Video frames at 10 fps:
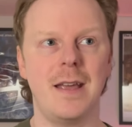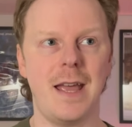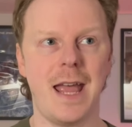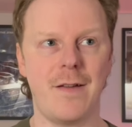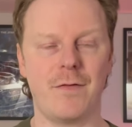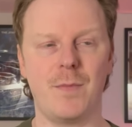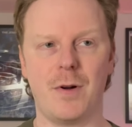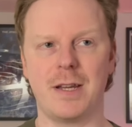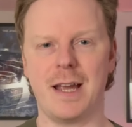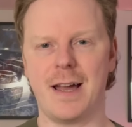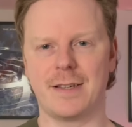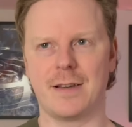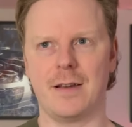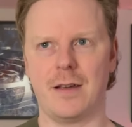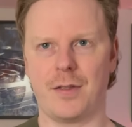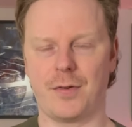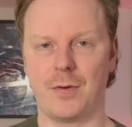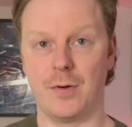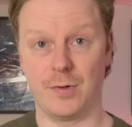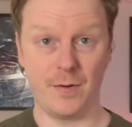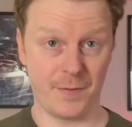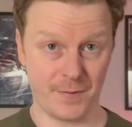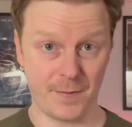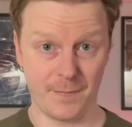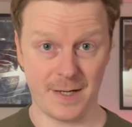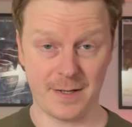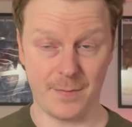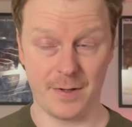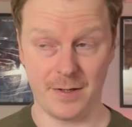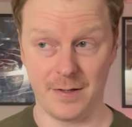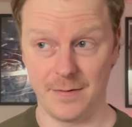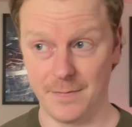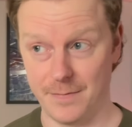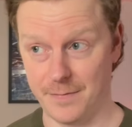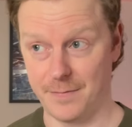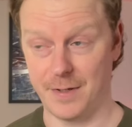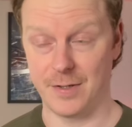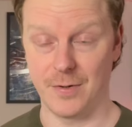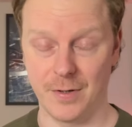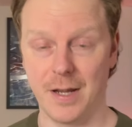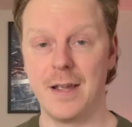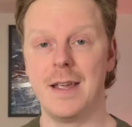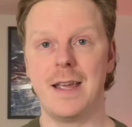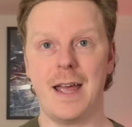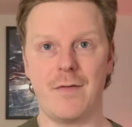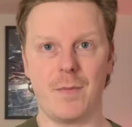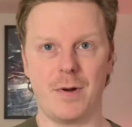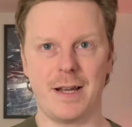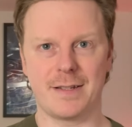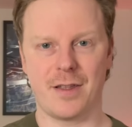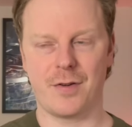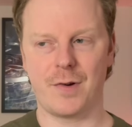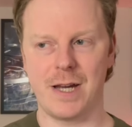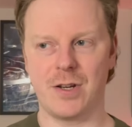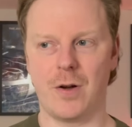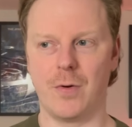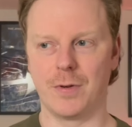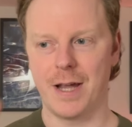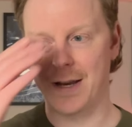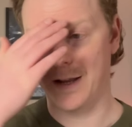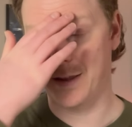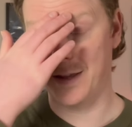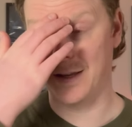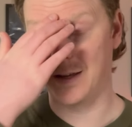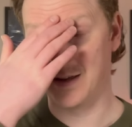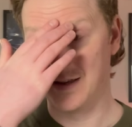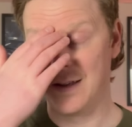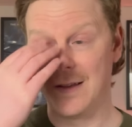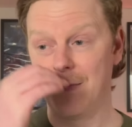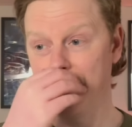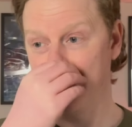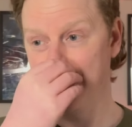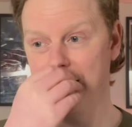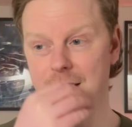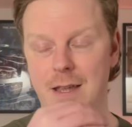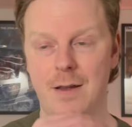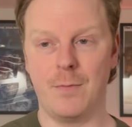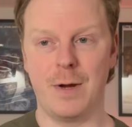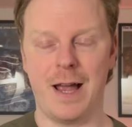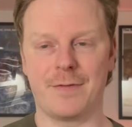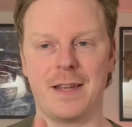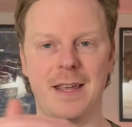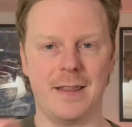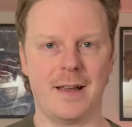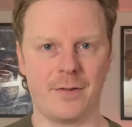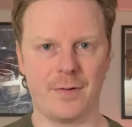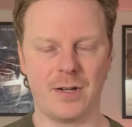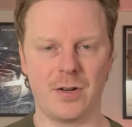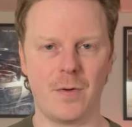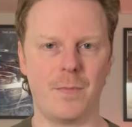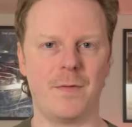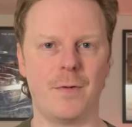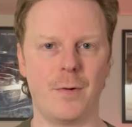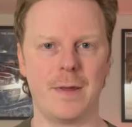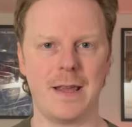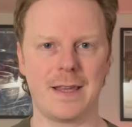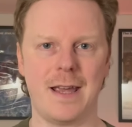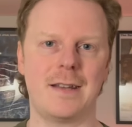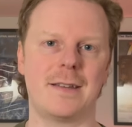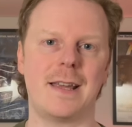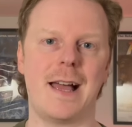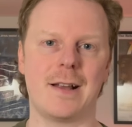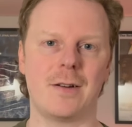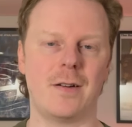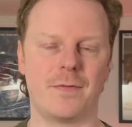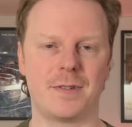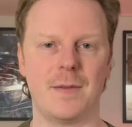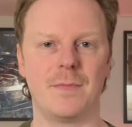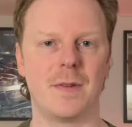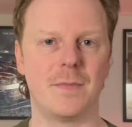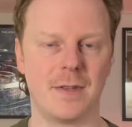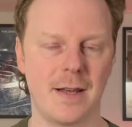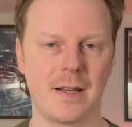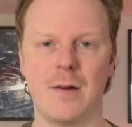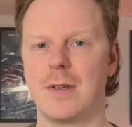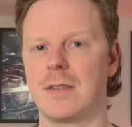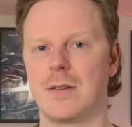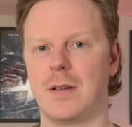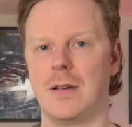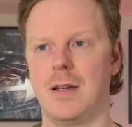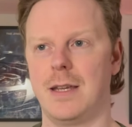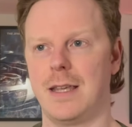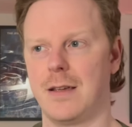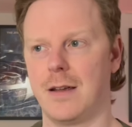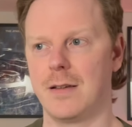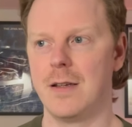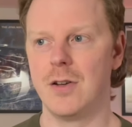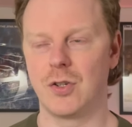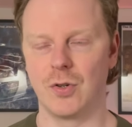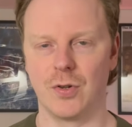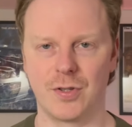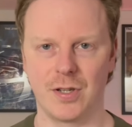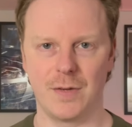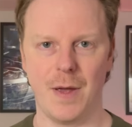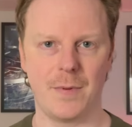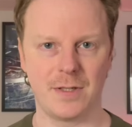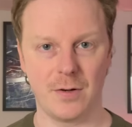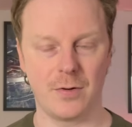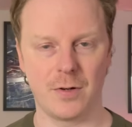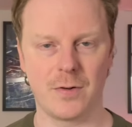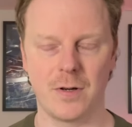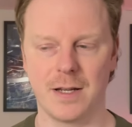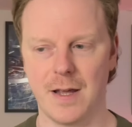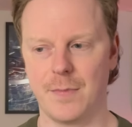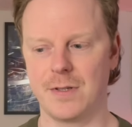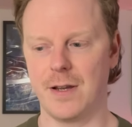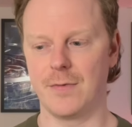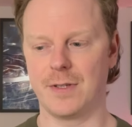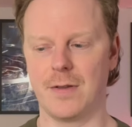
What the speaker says: everybody has who suffers from vestibular disorder, everybody has a threshold. And I think we have to hit that threshold before we then get an attack of symptoms and then go into either short-term episode or a chronic episode.